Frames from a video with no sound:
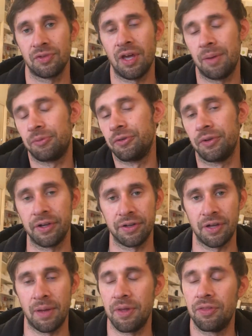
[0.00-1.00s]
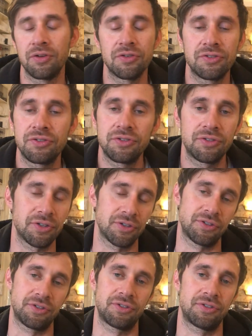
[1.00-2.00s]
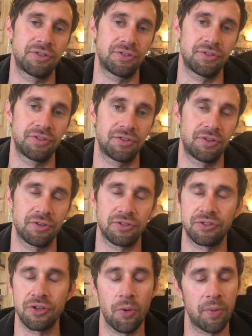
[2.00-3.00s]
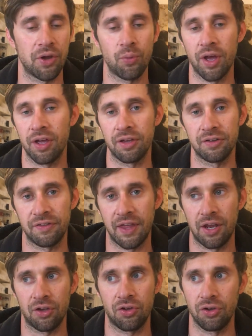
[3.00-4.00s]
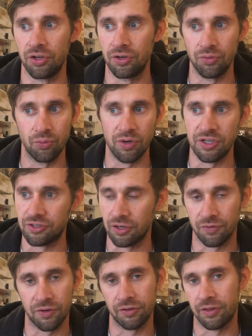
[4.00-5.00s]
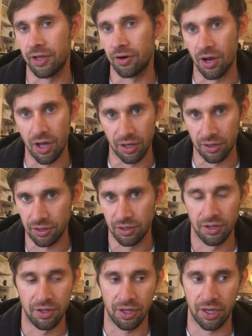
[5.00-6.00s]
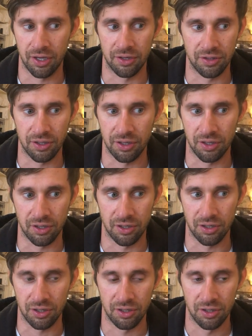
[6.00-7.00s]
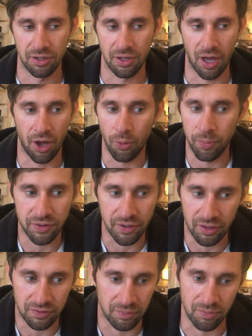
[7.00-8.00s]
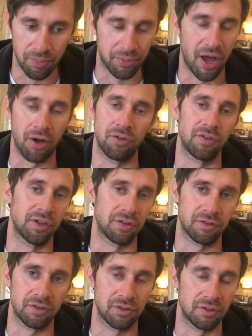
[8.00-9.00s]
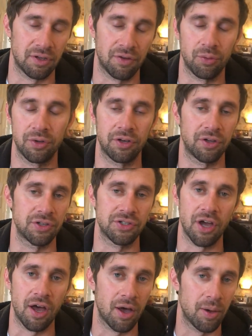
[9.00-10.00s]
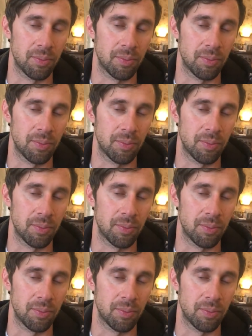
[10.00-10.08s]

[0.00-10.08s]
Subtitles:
Absolutely. I mean, there's so many ways that it could resurface later on, and I hope it does. I'm proud of it, and everyone did a good job.